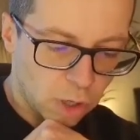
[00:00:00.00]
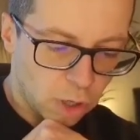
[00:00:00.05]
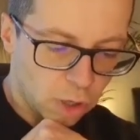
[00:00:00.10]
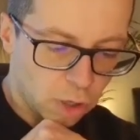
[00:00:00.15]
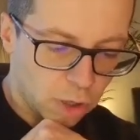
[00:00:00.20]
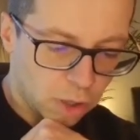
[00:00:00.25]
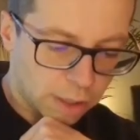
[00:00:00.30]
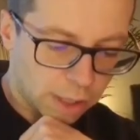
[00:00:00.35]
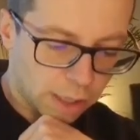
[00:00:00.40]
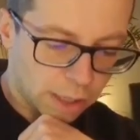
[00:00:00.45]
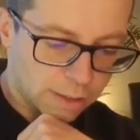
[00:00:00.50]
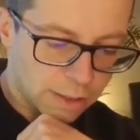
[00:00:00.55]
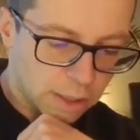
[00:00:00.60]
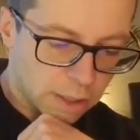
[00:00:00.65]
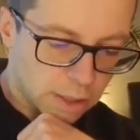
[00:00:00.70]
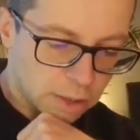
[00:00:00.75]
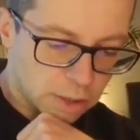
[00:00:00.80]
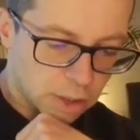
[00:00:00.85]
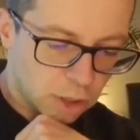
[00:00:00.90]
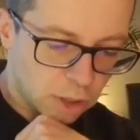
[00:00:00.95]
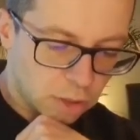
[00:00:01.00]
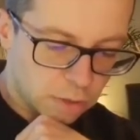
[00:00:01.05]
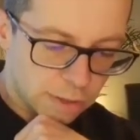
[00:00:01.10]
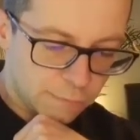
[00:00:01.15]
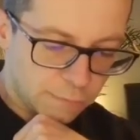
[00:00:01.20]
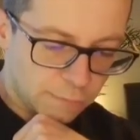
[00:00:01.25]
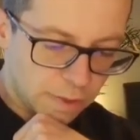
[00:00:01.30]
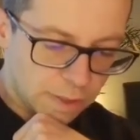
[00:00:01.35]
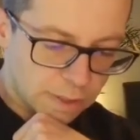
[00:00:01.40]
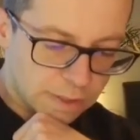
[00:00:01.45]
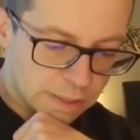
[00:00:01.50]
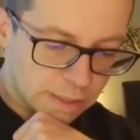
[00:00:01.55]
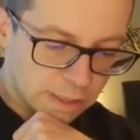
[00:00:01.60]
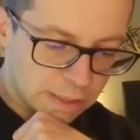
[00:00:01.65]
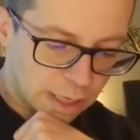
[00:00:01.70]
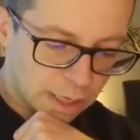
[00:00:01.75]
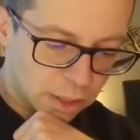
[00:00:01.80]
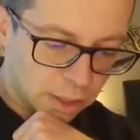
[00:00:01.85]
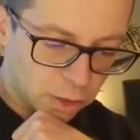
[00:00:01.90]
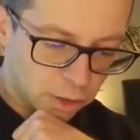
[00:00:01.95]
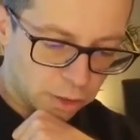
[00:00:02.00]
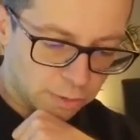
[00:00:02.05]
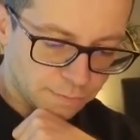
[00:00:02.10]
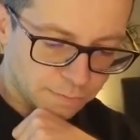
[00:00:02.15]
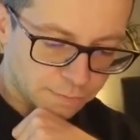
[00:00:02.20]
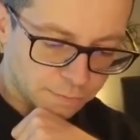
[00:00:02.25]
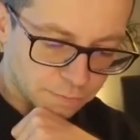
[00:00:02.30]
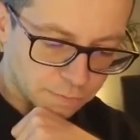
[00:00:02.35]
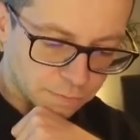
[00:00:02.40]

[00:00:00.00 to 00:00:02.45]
okay so the first scenario